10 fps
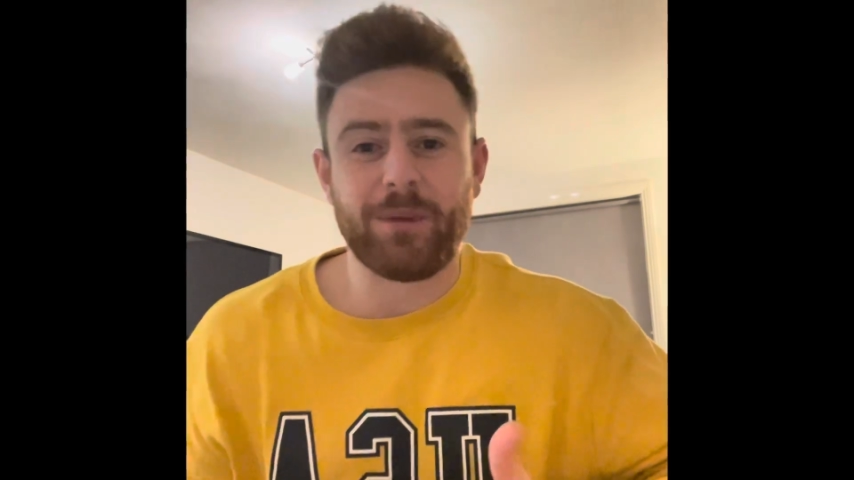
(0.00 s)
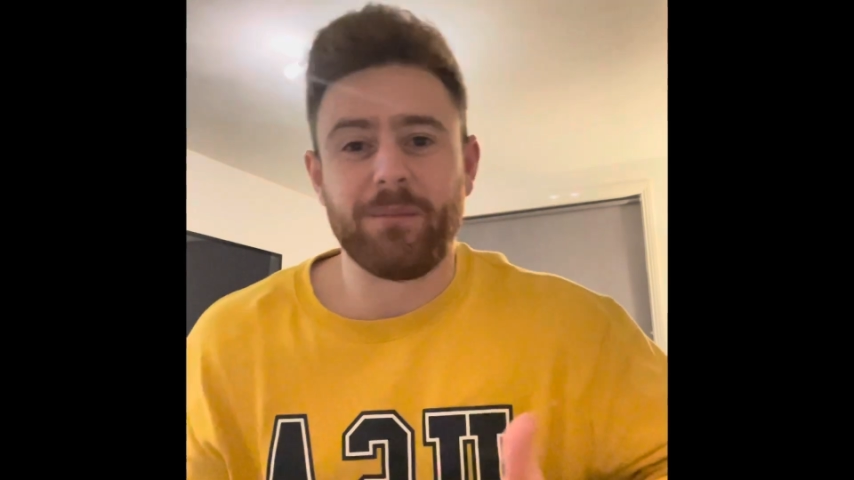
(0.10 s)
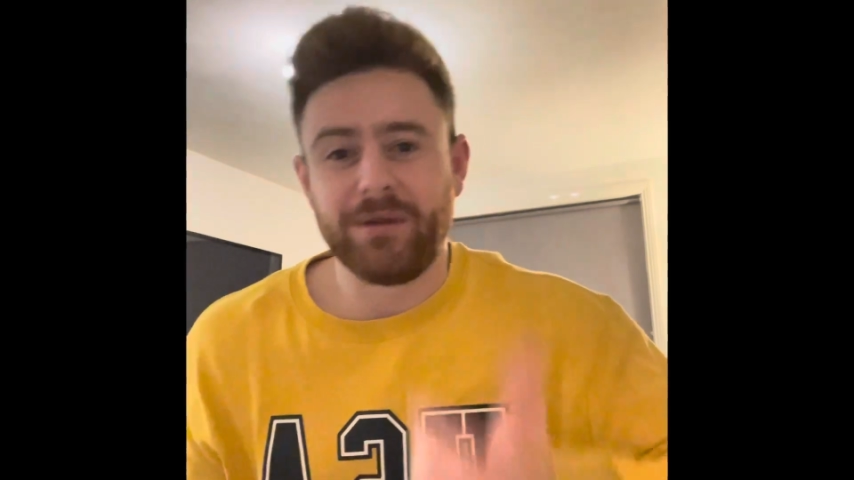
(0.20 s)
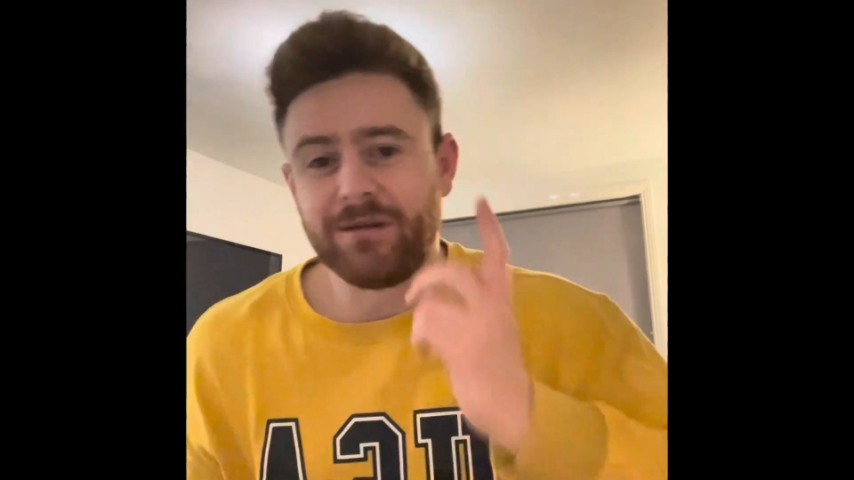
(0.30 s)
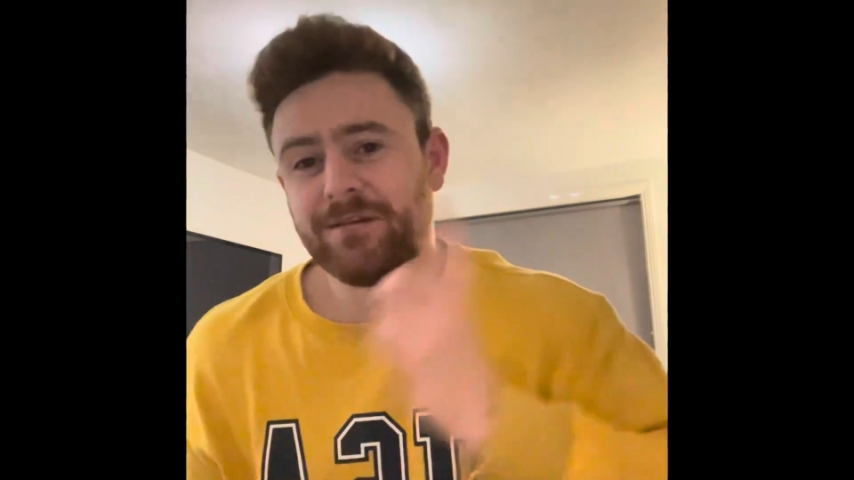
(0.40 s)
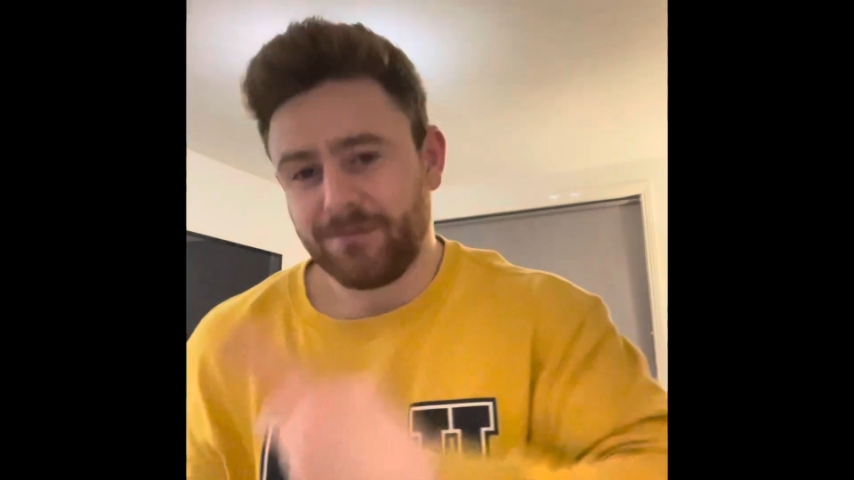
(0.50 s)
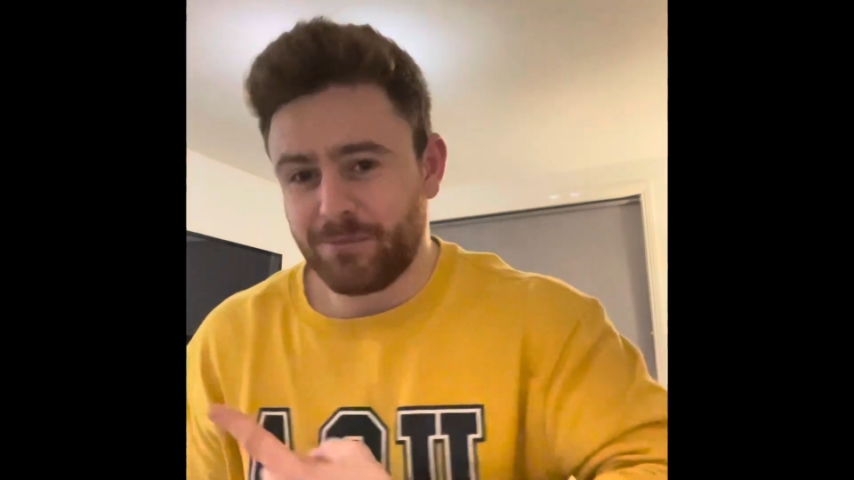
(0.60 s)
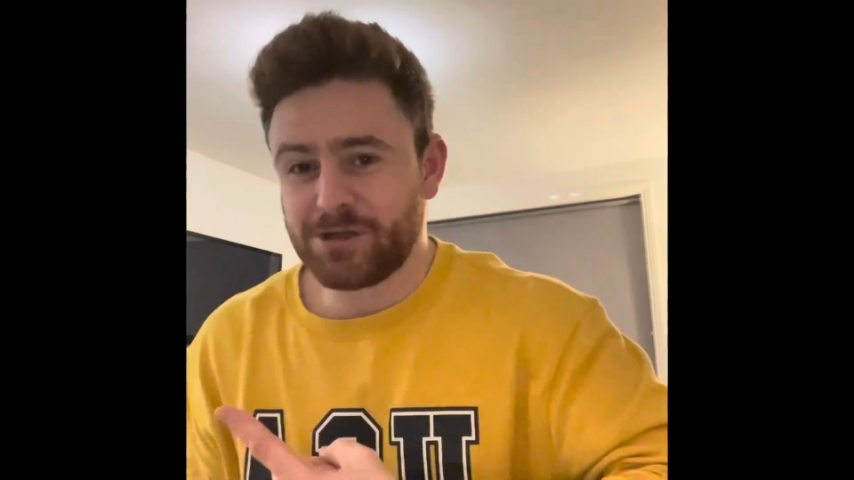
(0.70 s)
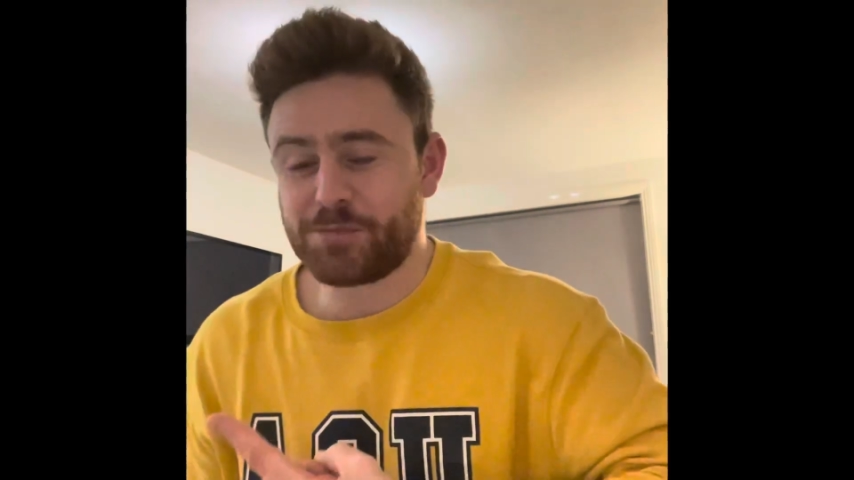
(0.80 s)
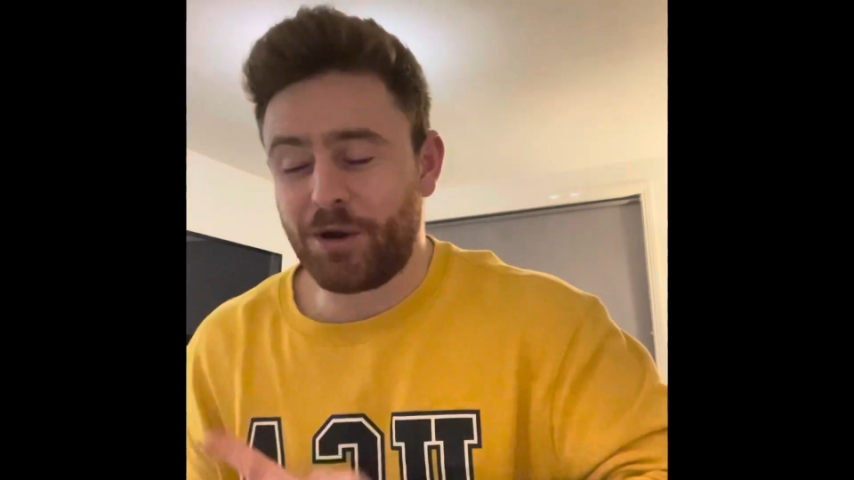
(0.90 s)
mean
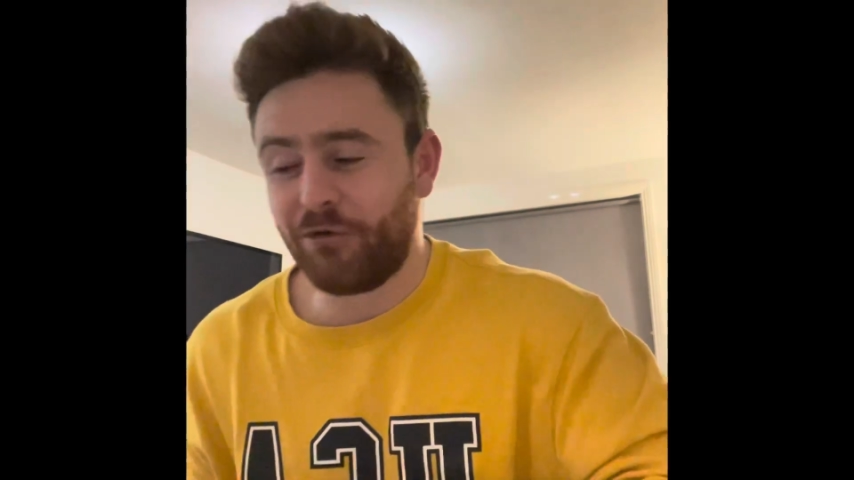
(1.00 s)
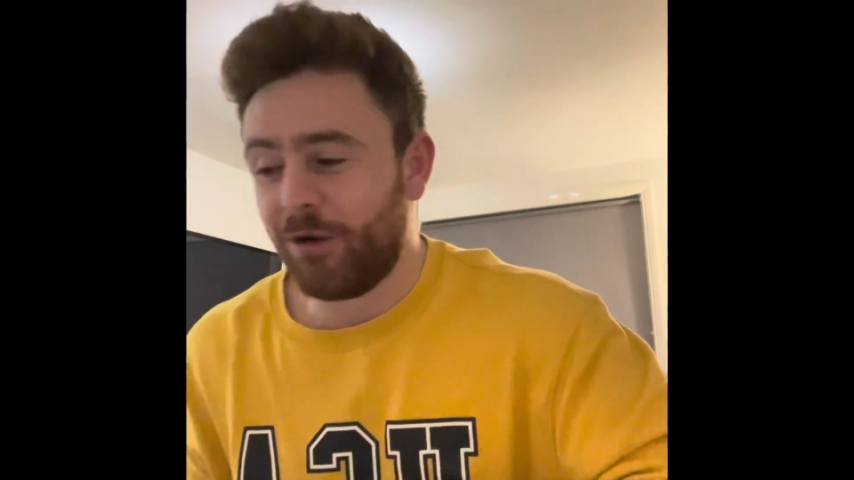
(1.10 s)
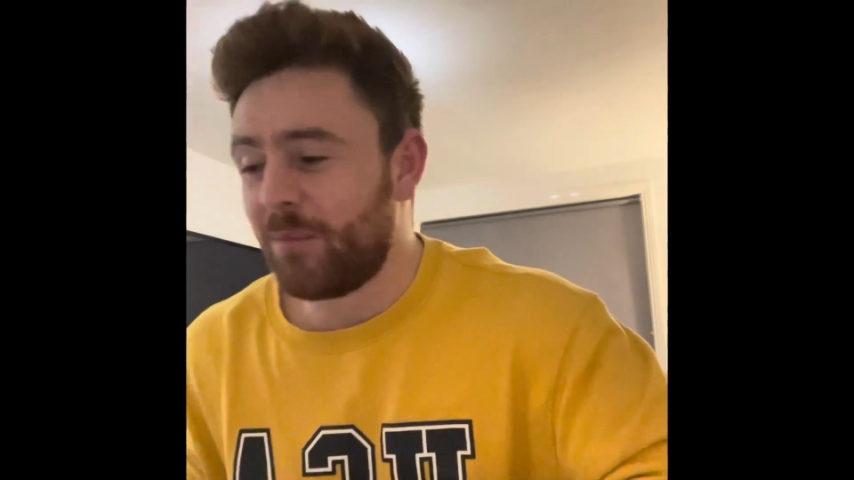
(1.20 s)
my spare room.